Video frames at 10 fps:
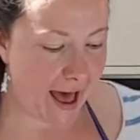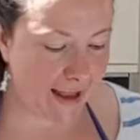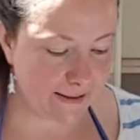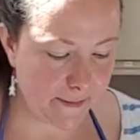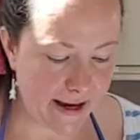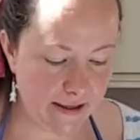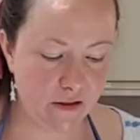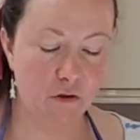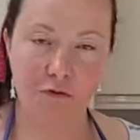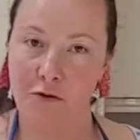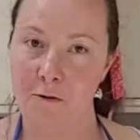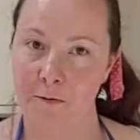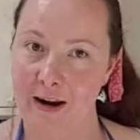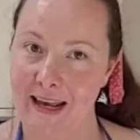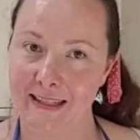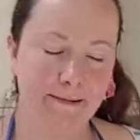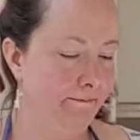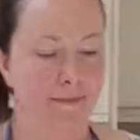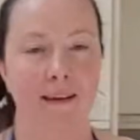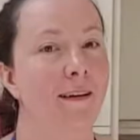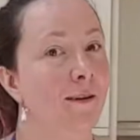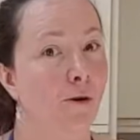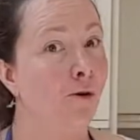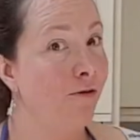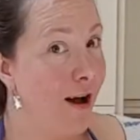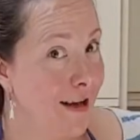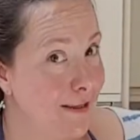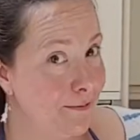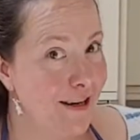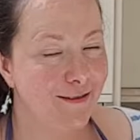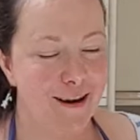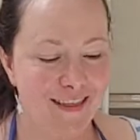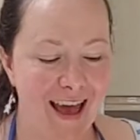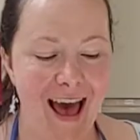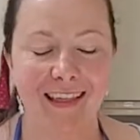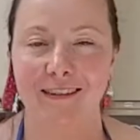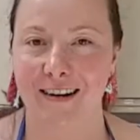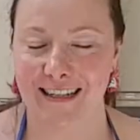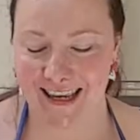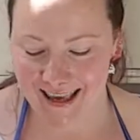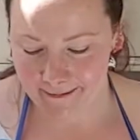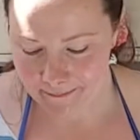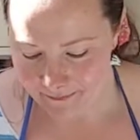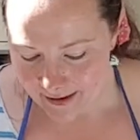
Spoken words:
and my strawberries, or raspberries rather, at the ready.